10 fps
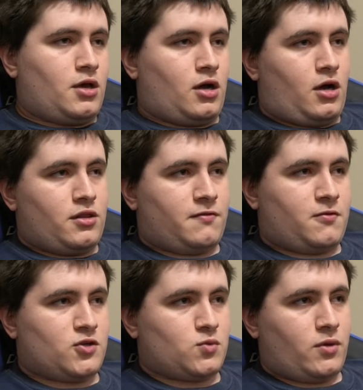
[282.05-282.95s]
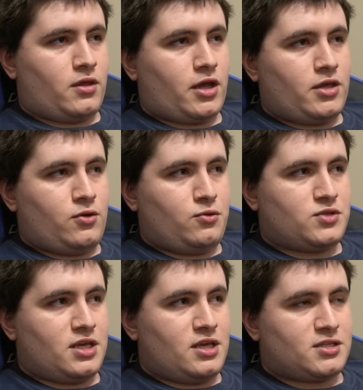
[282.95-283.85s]
The first one that I
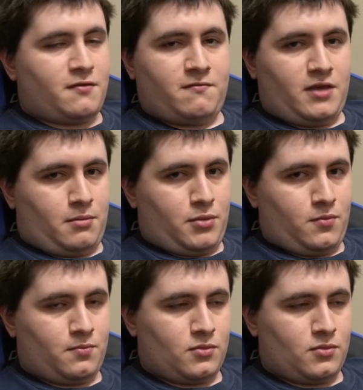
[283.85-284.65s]
use is Vim.